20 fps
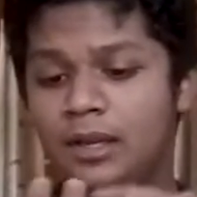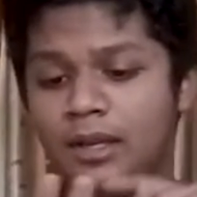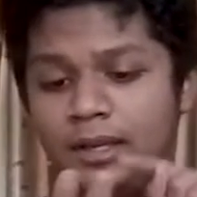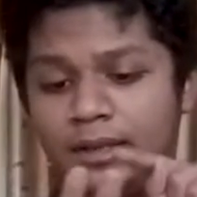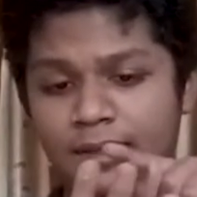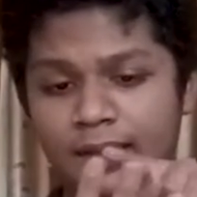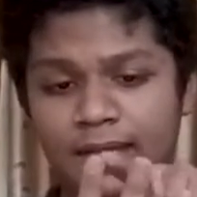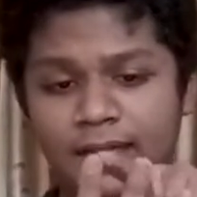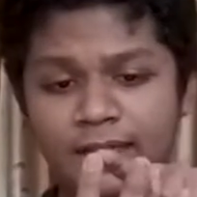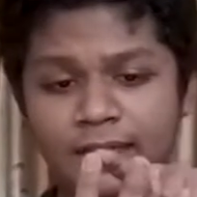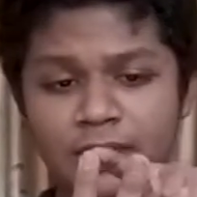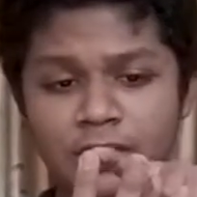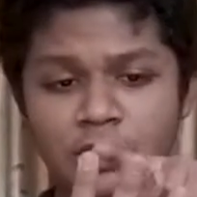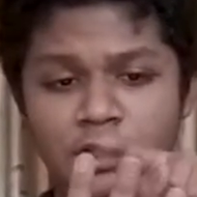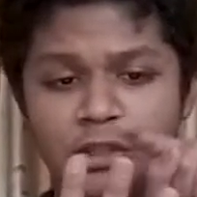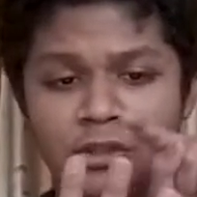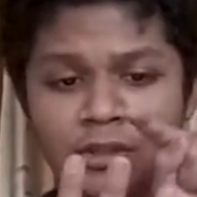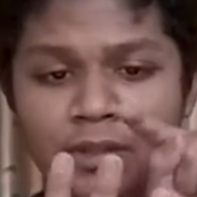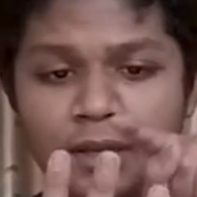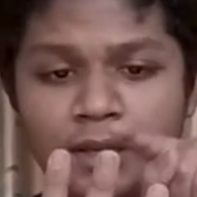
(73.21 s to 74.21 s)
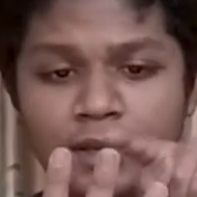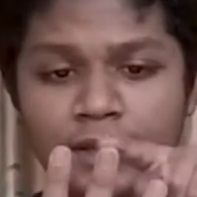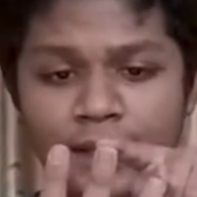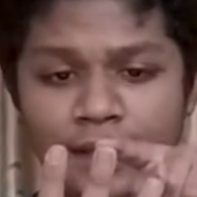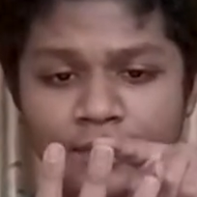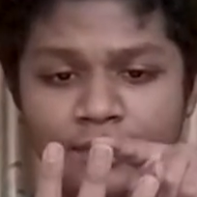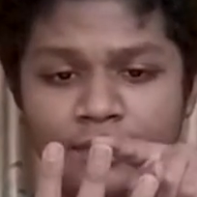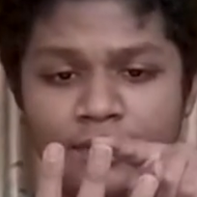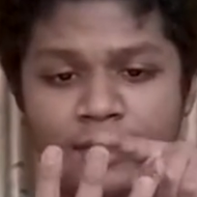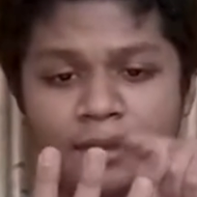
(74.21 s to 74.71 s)
In English, in
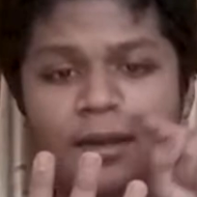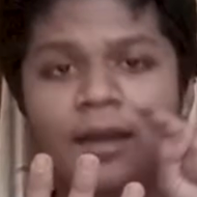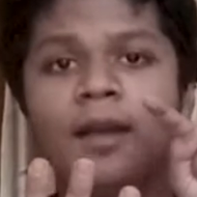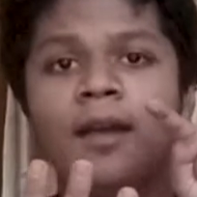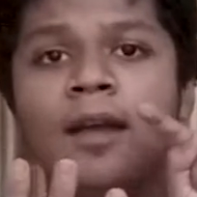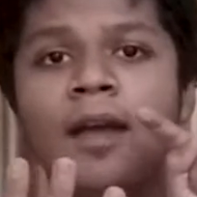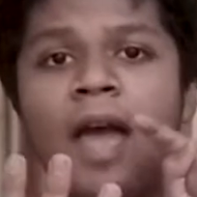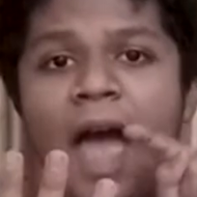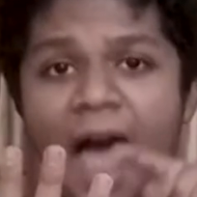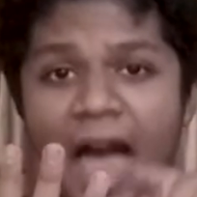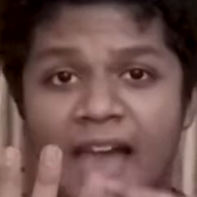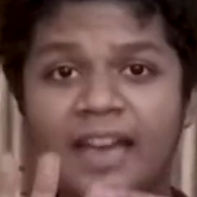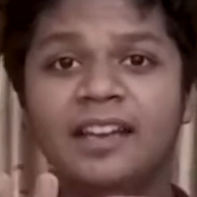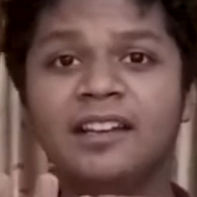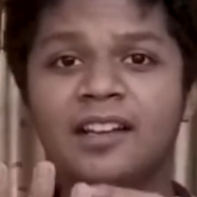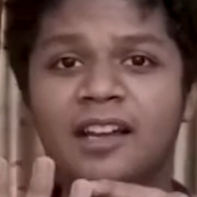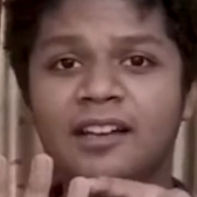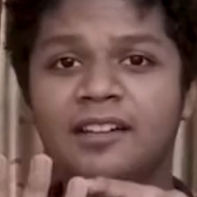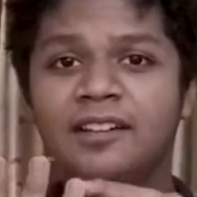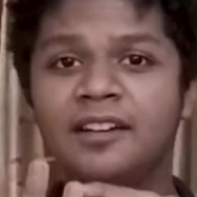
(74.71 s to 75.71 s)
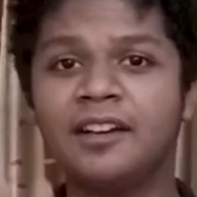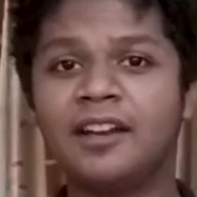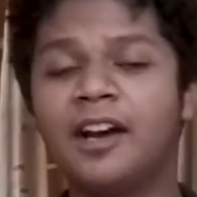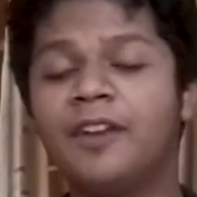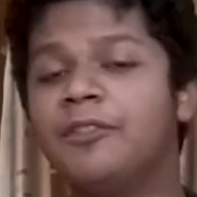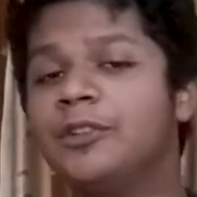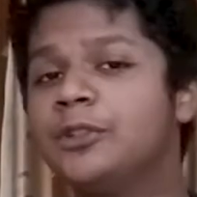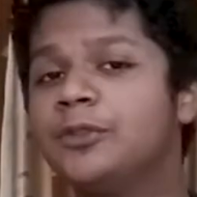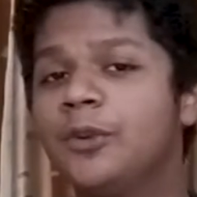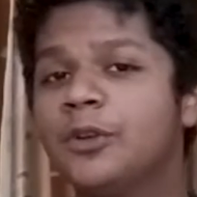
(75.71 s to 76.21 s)
Hindi, and in
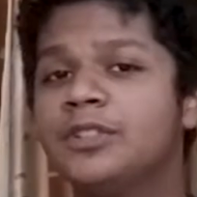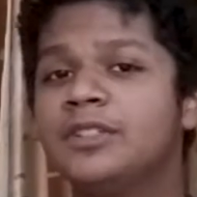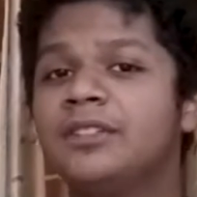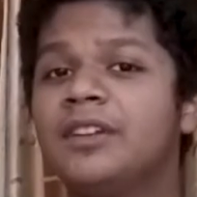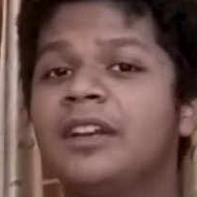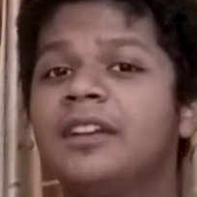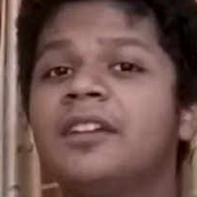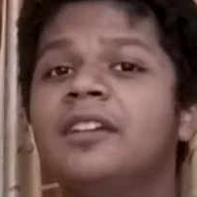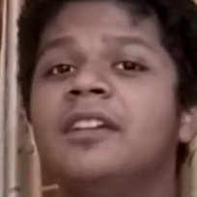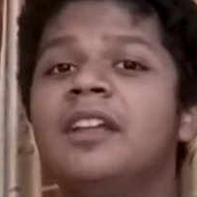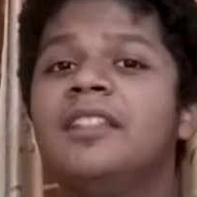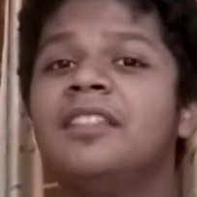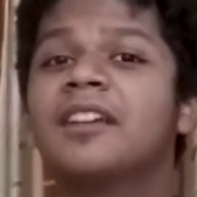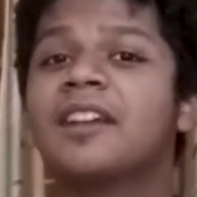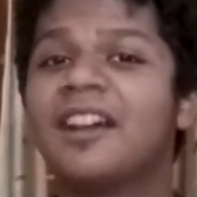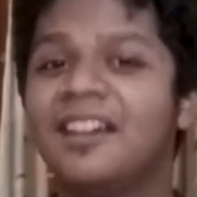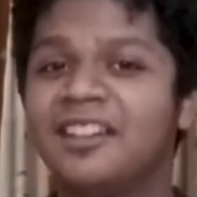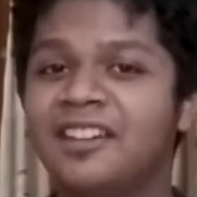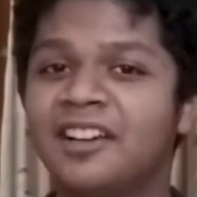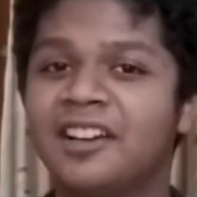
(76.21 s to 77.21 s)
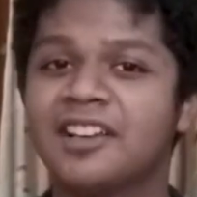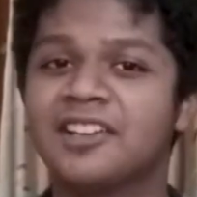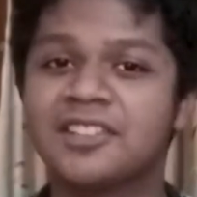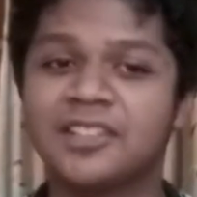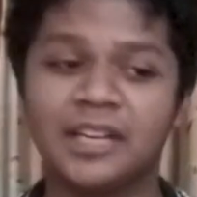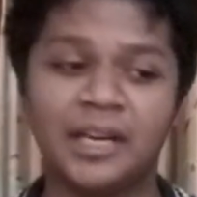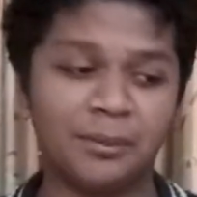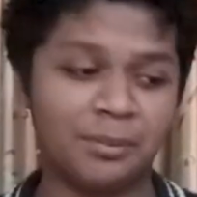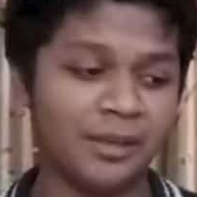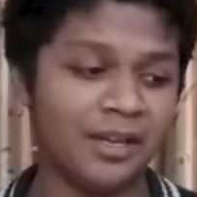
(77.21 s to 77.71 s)
Kannada, which was written in the Kannada
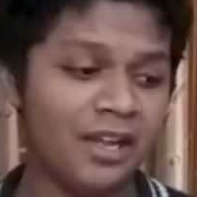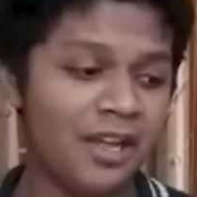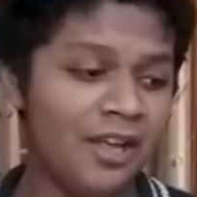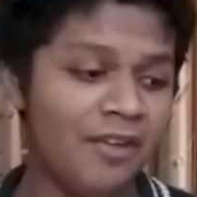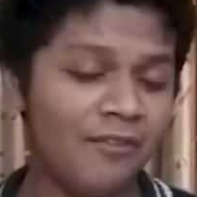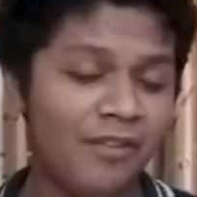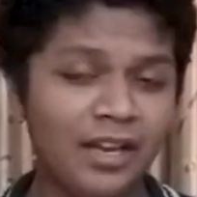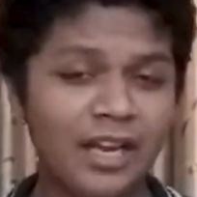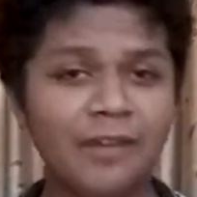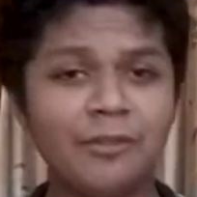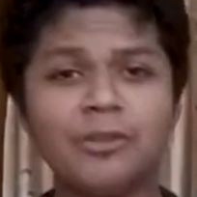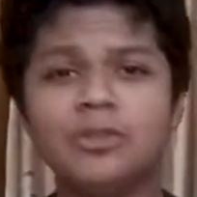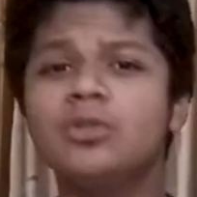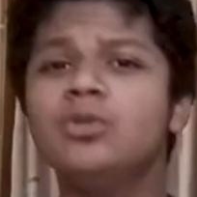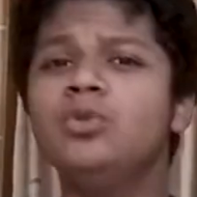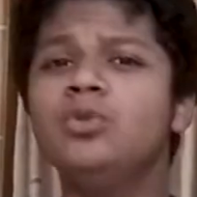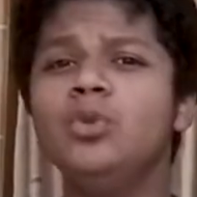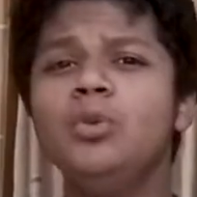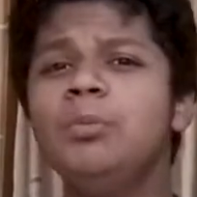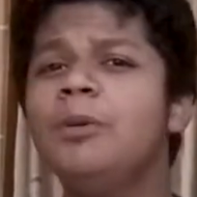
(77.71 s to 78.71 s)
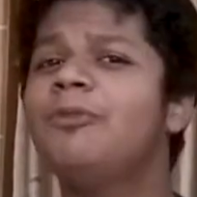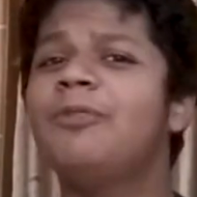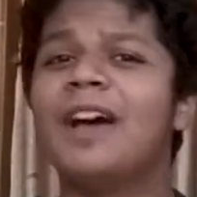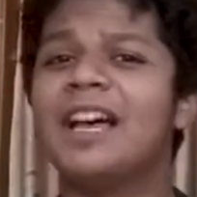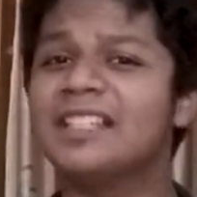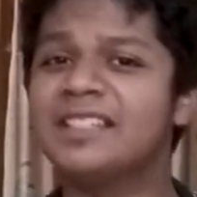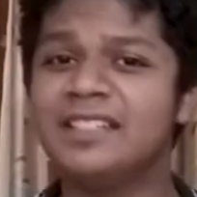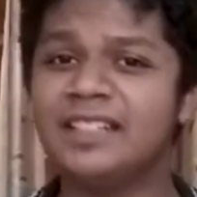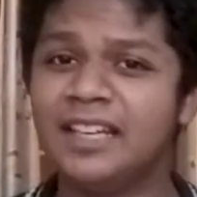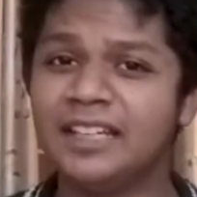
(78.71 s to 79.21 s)
script. Well, I was super
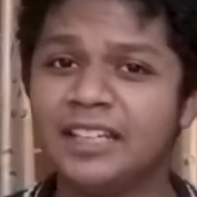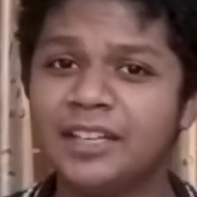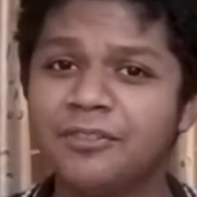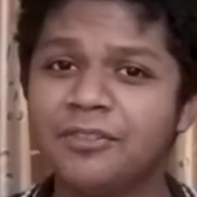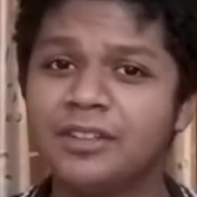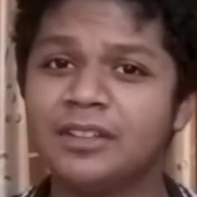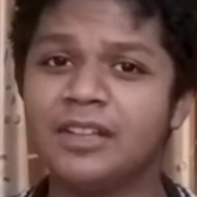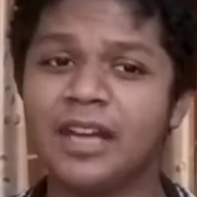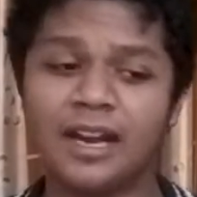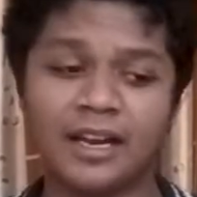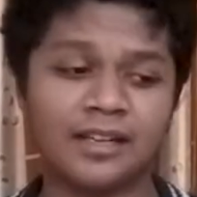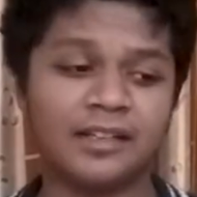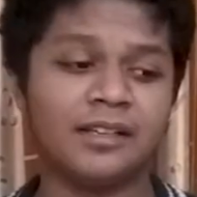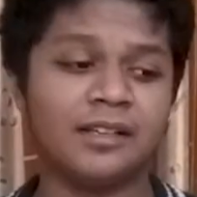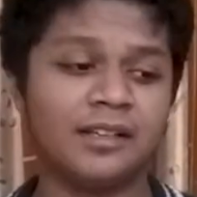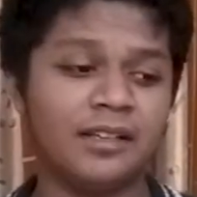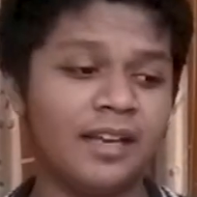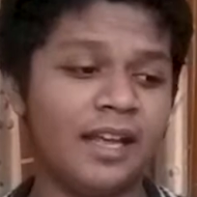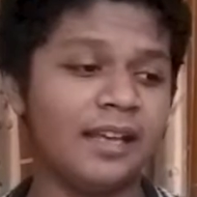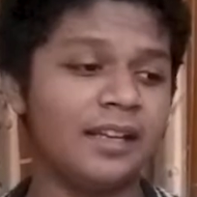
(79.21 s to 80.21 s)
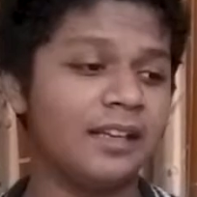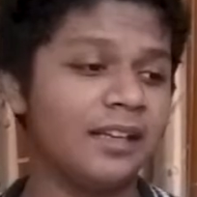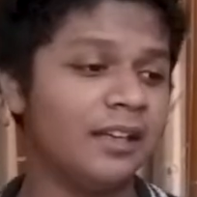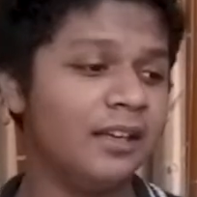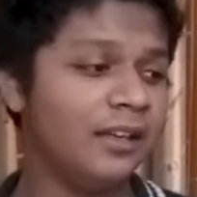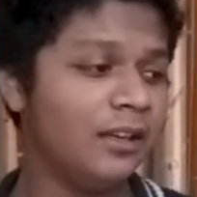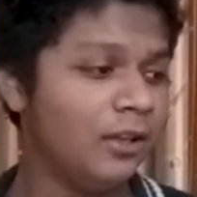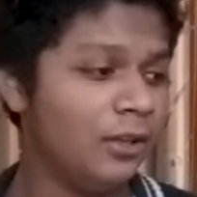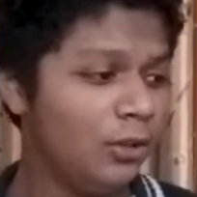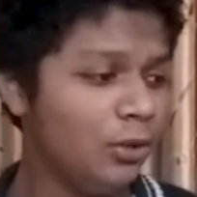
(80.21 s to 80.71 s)
fascinated with that. Like,
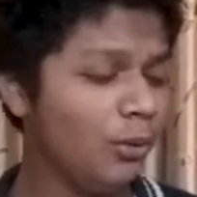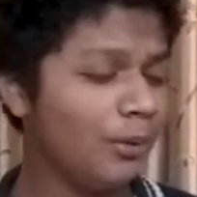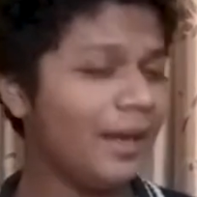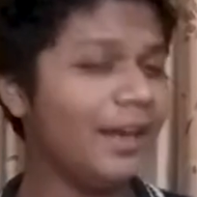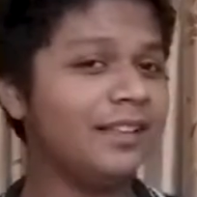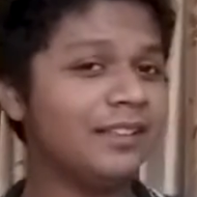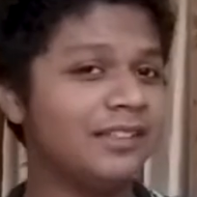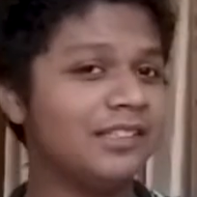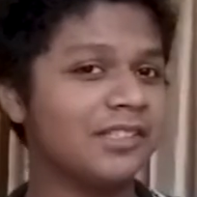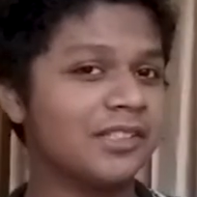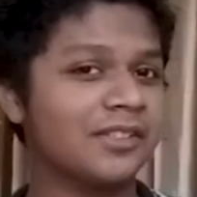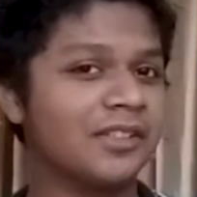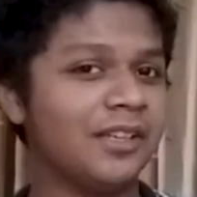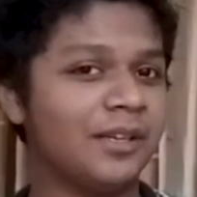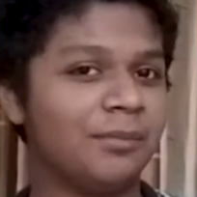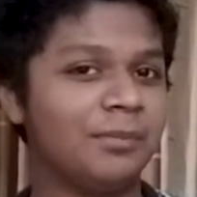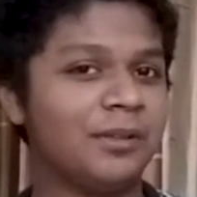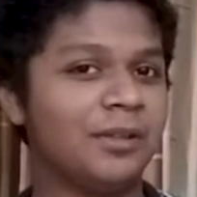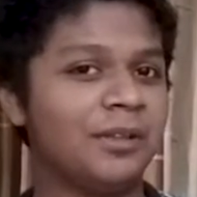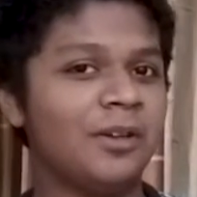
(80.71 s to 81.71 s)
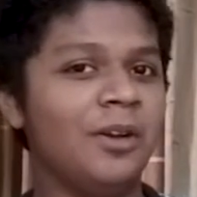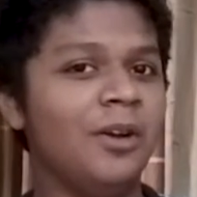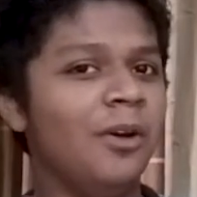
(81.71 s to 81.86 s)
look at this script.